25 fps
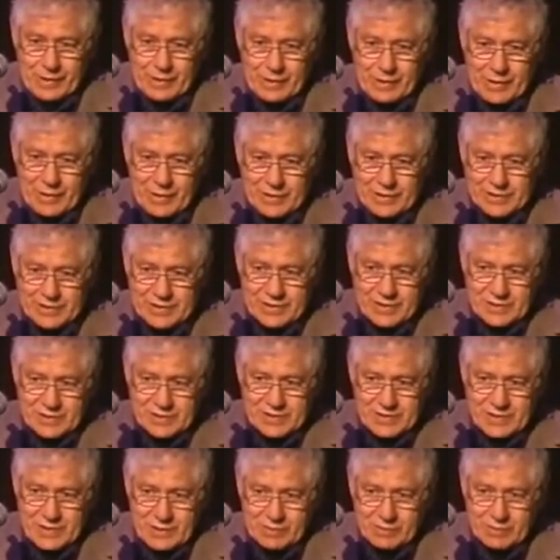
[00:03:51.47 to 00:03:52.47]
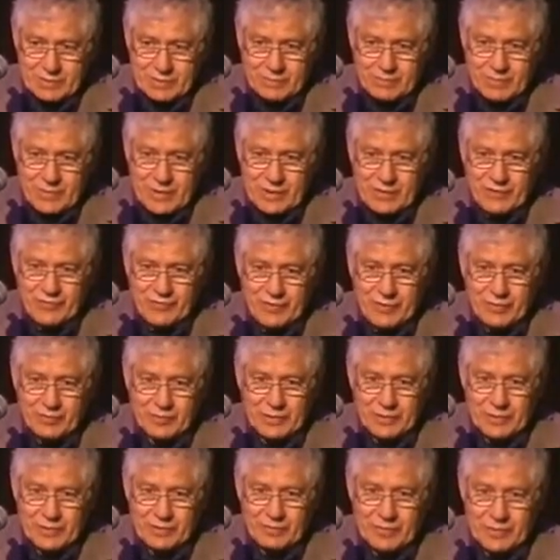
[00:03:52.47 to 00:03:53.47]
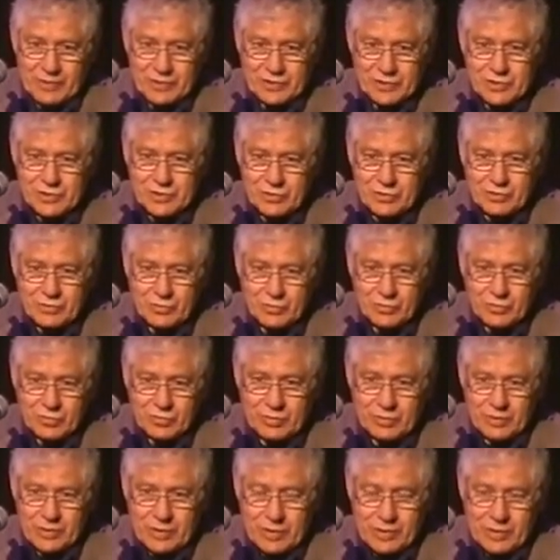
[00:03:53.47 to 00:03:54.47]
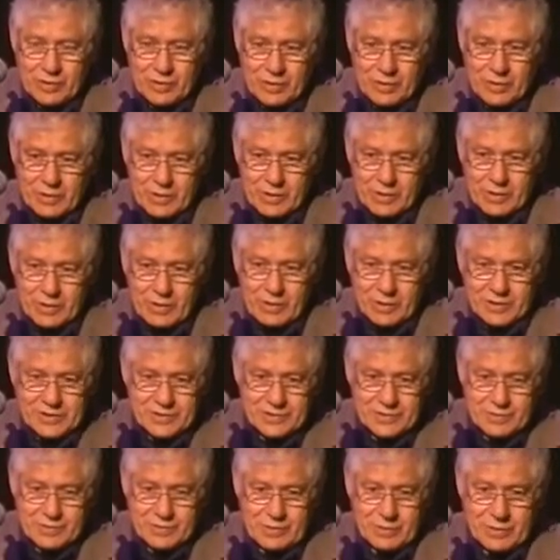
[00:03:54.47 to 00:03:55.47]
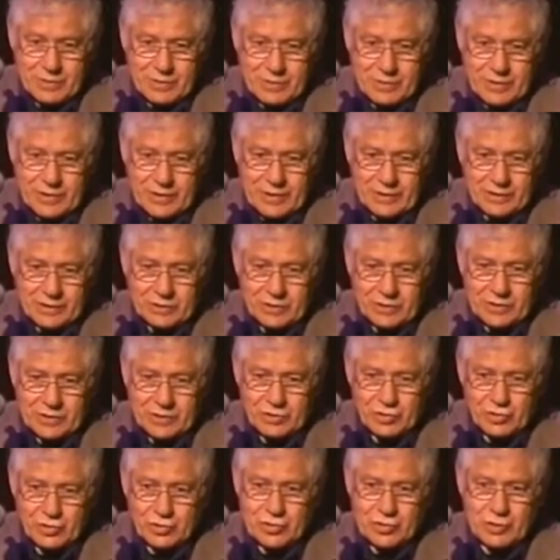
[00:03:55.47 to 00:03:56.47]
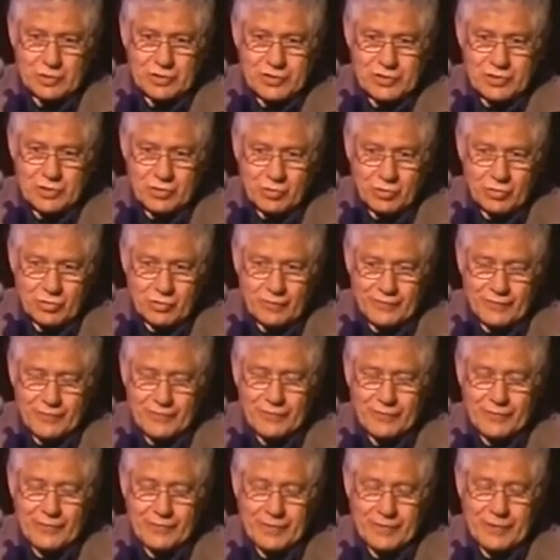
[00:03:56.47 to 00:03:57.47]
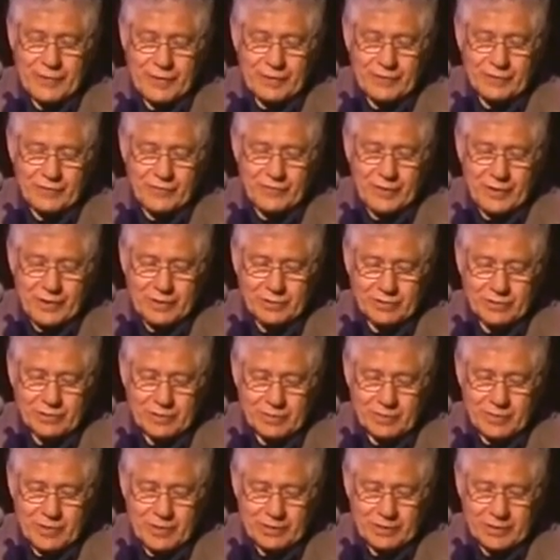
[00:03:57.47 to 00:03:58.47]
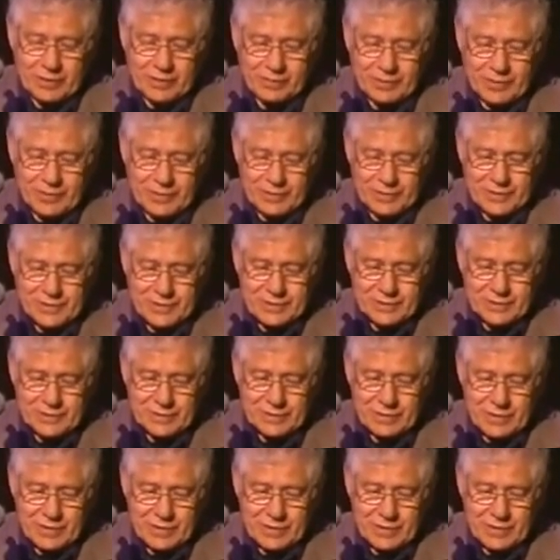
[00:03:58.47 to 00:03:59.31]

as Sarah, my family, went through Austria and Strasshof and finally Bergen-Belsen.